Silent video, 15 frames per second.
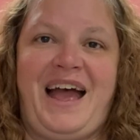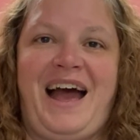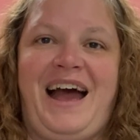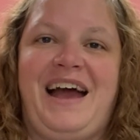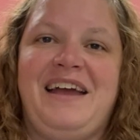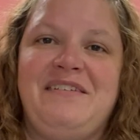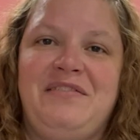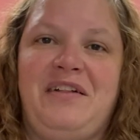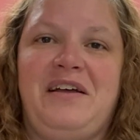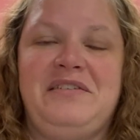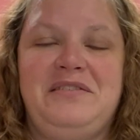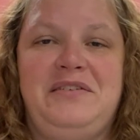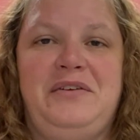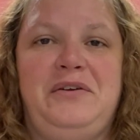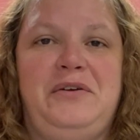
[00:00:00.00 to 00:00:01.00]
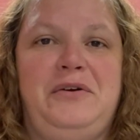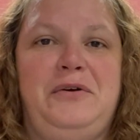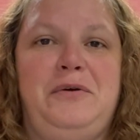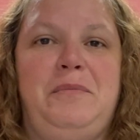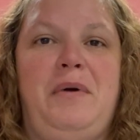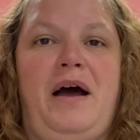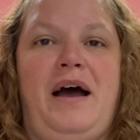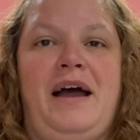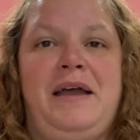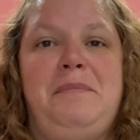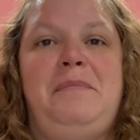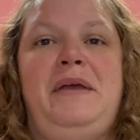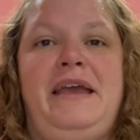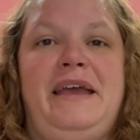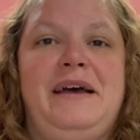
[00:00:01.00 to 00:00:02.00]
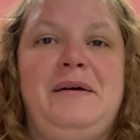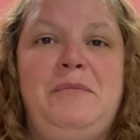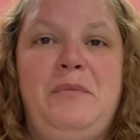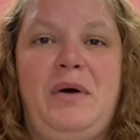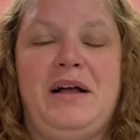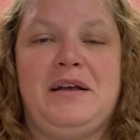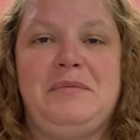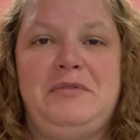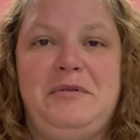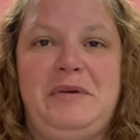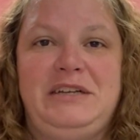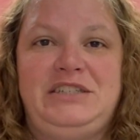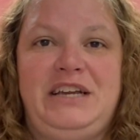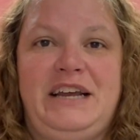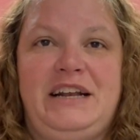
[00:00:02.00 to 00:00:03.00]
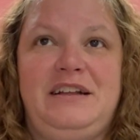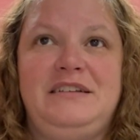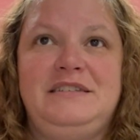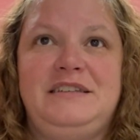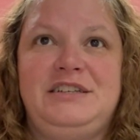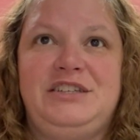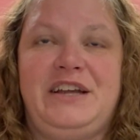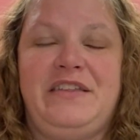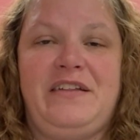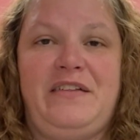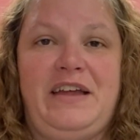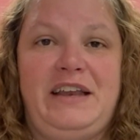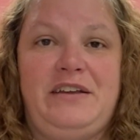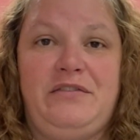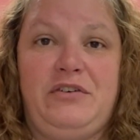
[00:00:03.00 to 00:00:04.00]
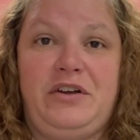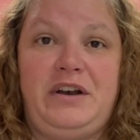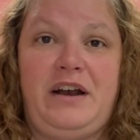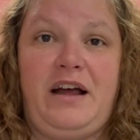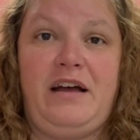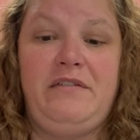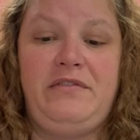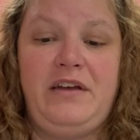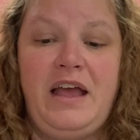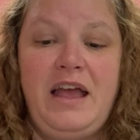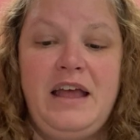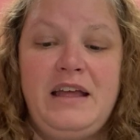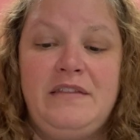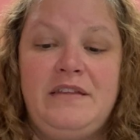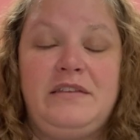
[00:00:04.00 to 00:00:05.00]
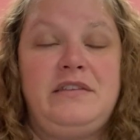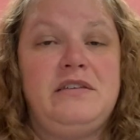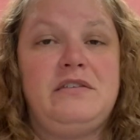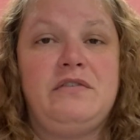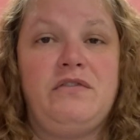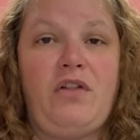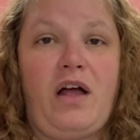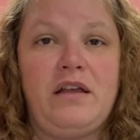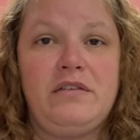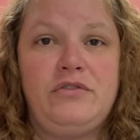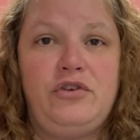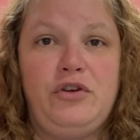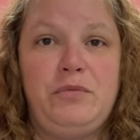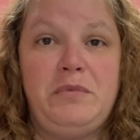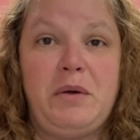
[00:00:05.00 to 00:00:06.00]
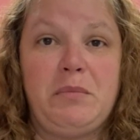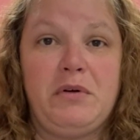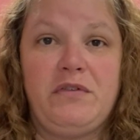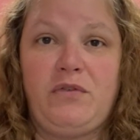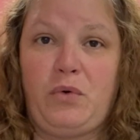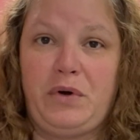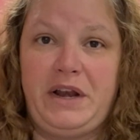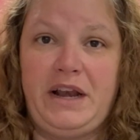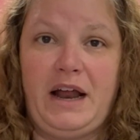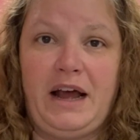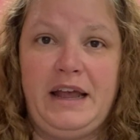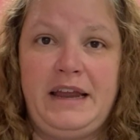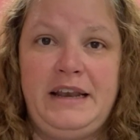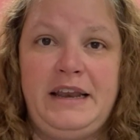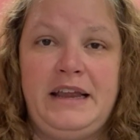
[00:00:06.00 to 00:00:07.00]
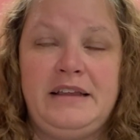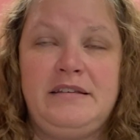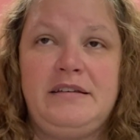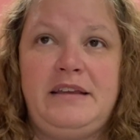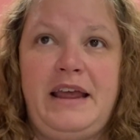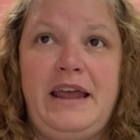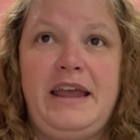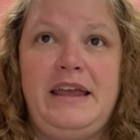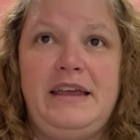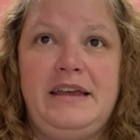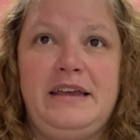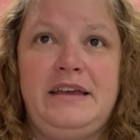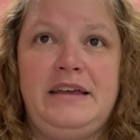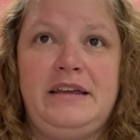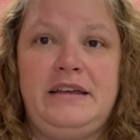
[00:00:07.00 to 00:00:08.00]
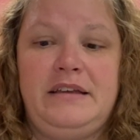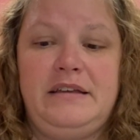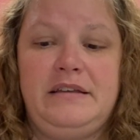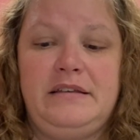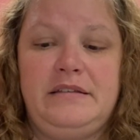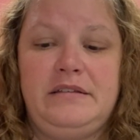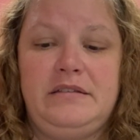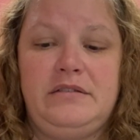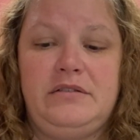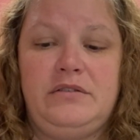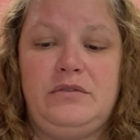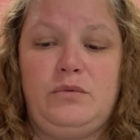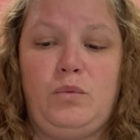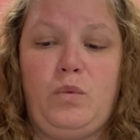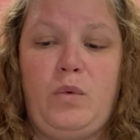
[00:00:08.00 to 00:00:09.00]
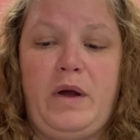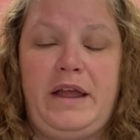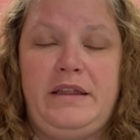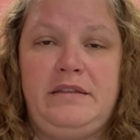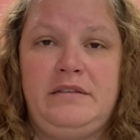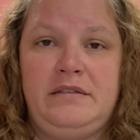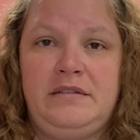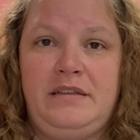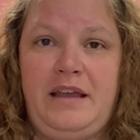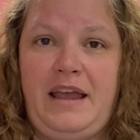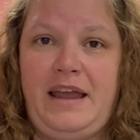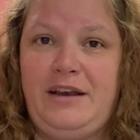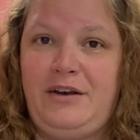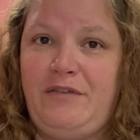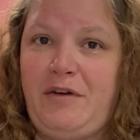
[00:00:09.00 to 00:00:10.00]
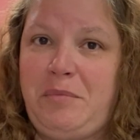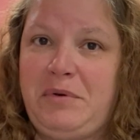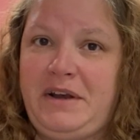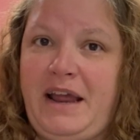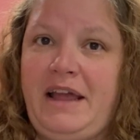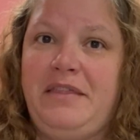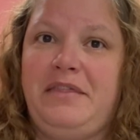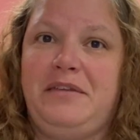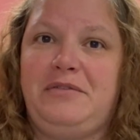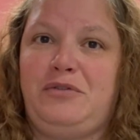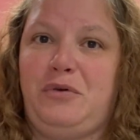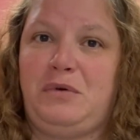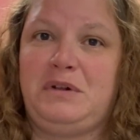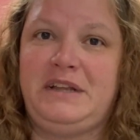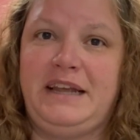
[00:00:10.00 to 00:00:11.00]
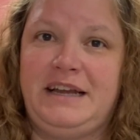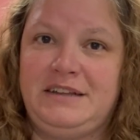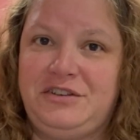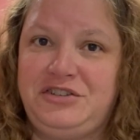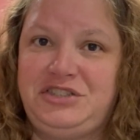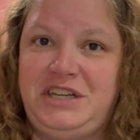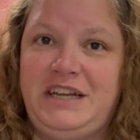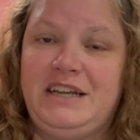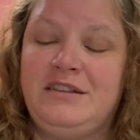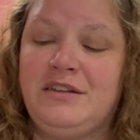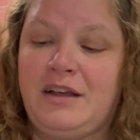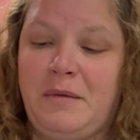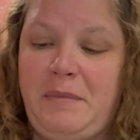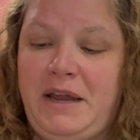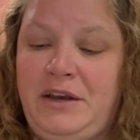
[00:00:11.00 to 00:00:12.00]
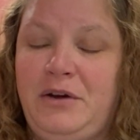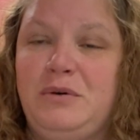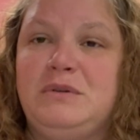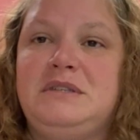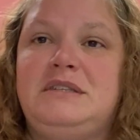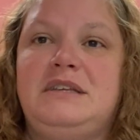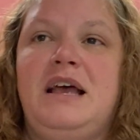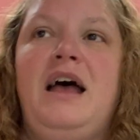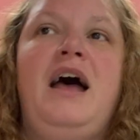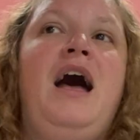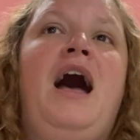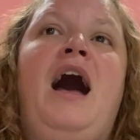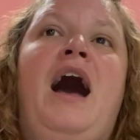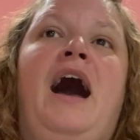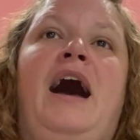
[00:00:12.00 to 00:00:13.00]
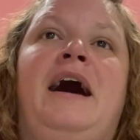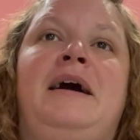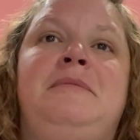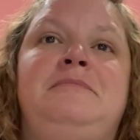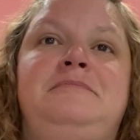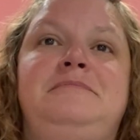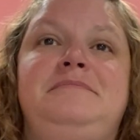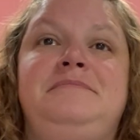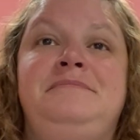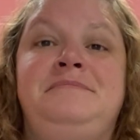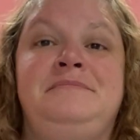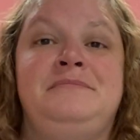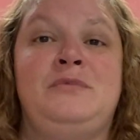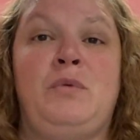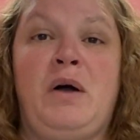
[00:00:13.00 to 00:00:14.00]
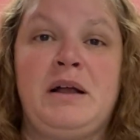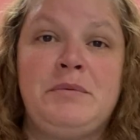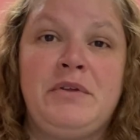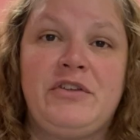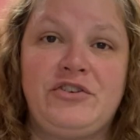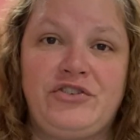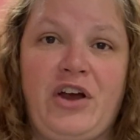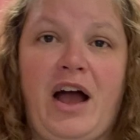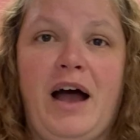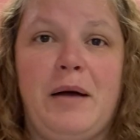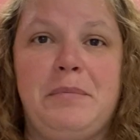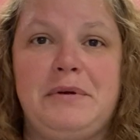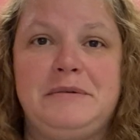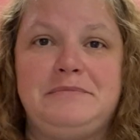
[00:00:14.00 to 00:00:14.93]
Hi Flosstube, I'm Pam. Welcome to my channel, Stitching in the Land of Good Enough. This is Flosstube number 49 and today is Wednesday, November 10th. Totally had to cheat and look at my notes. Welcome to the shop.